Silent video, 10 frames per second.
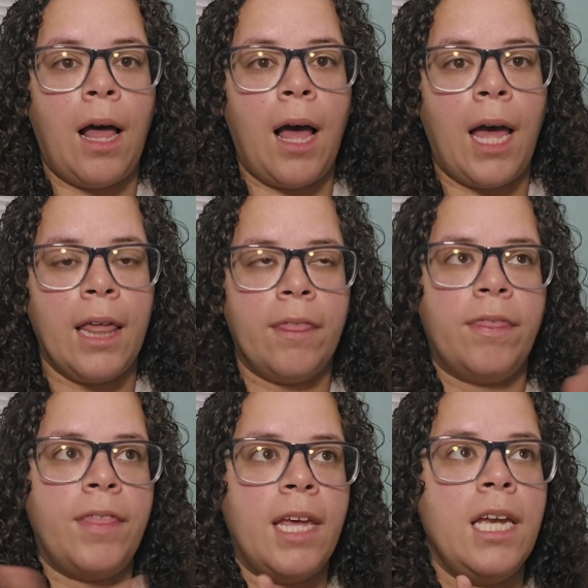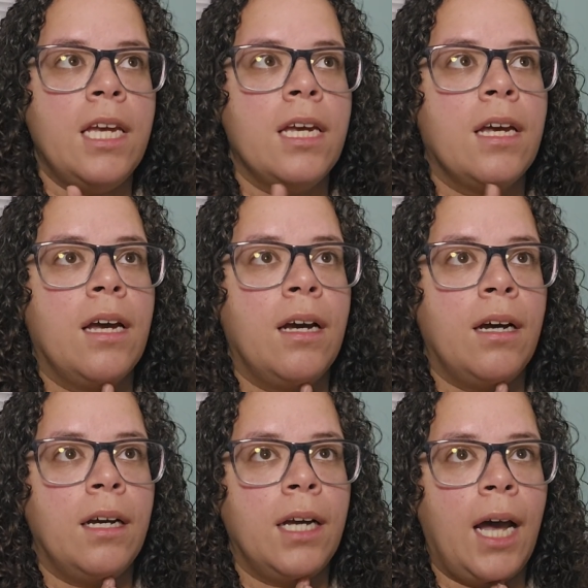I think
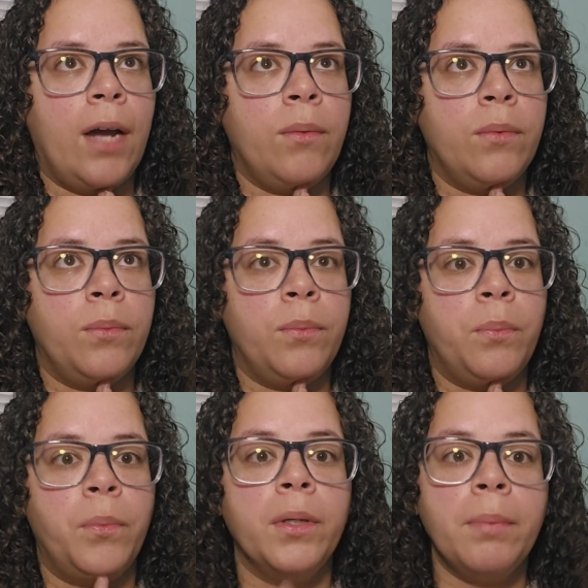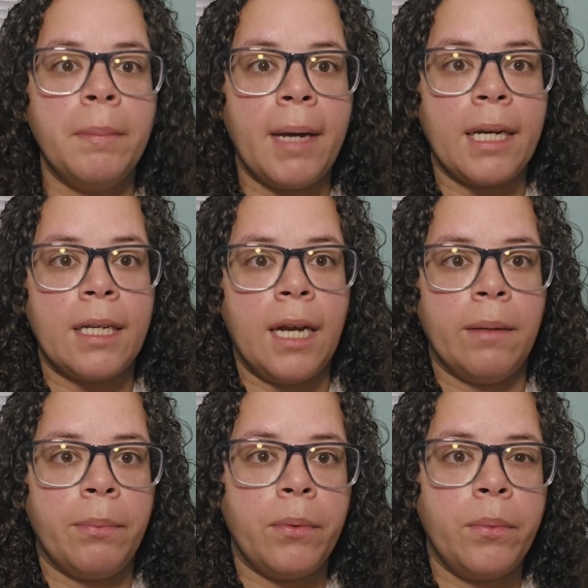I will be back in
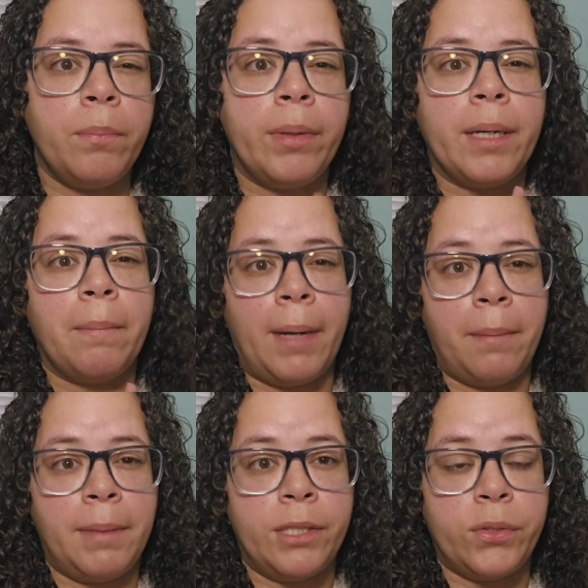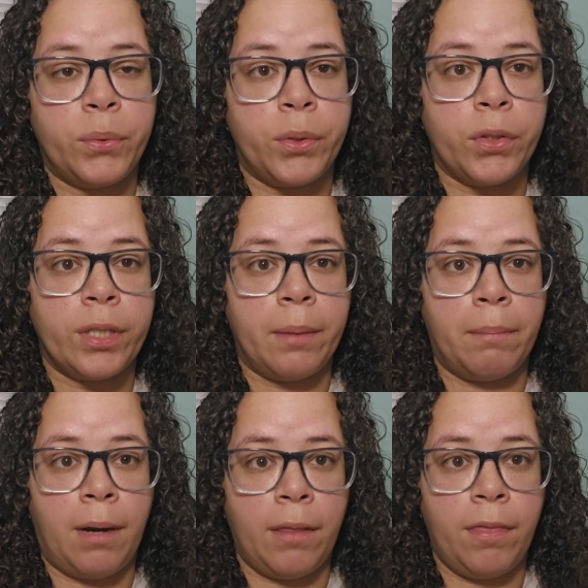April, but it might be sooner than a
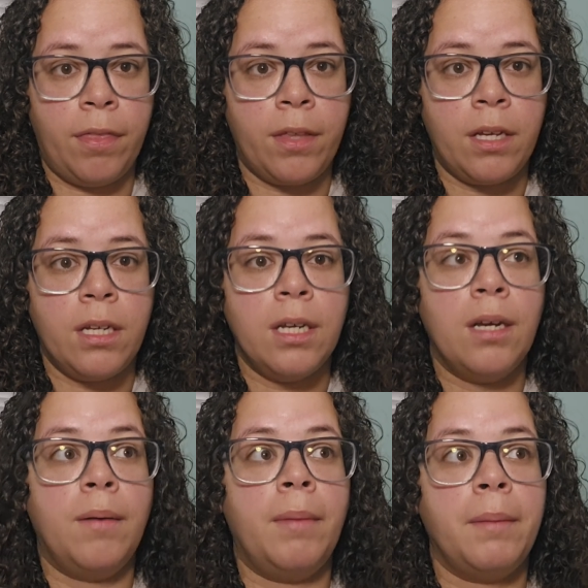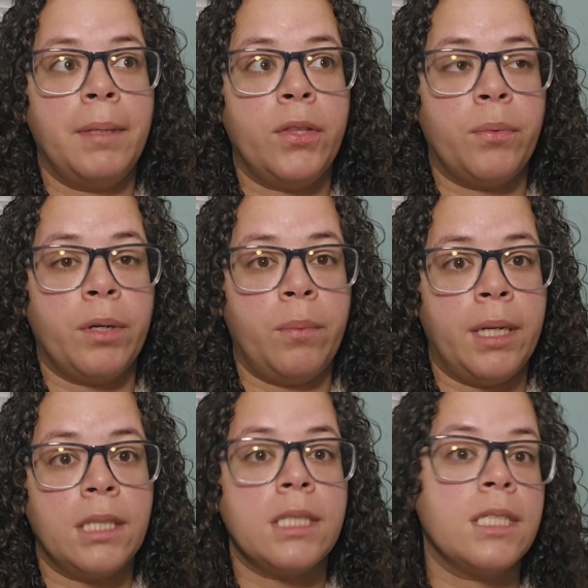month. It might be 3
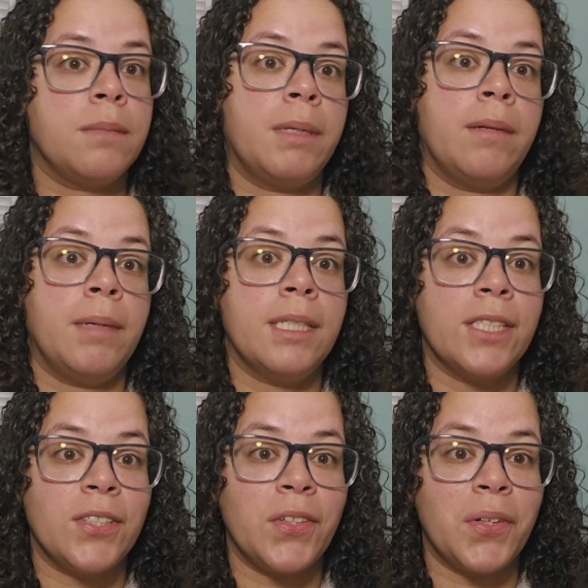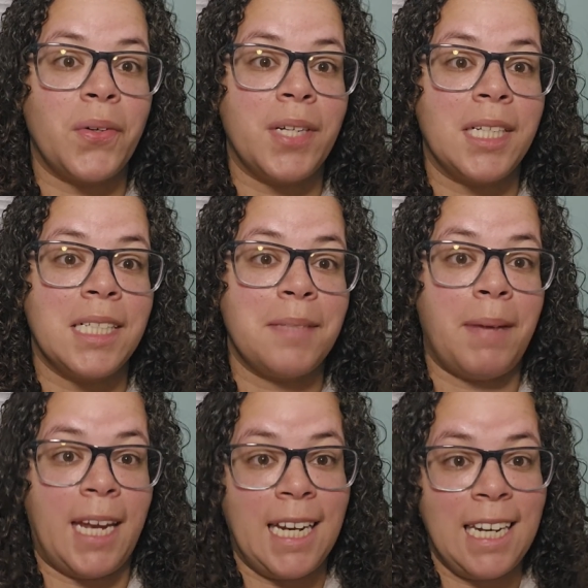weeks because me and my sister are going to
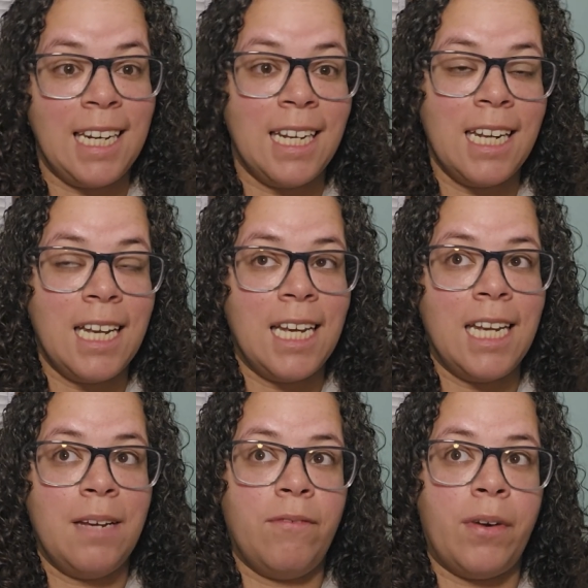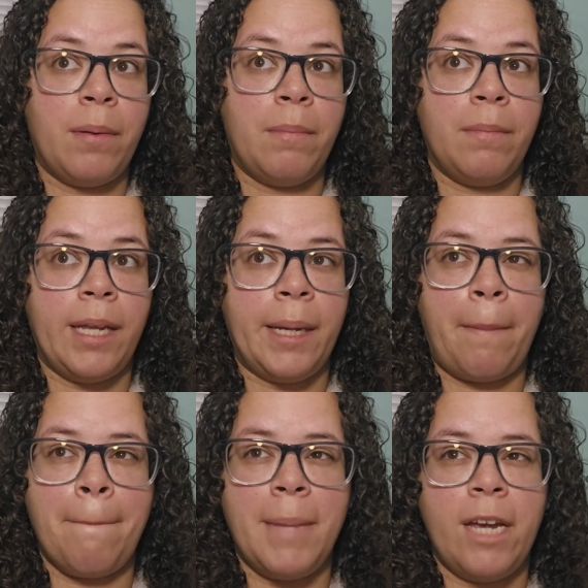Spain from like
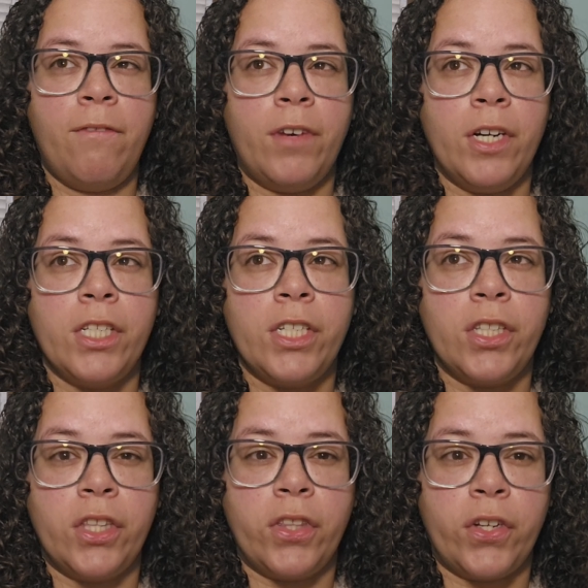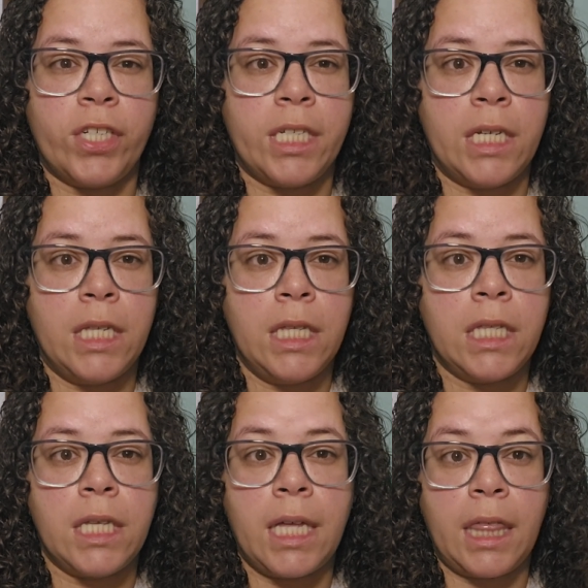May 1st to the 13th,
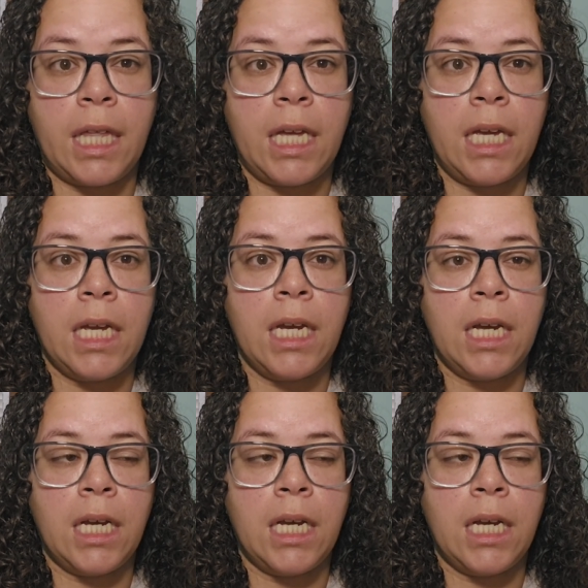I think.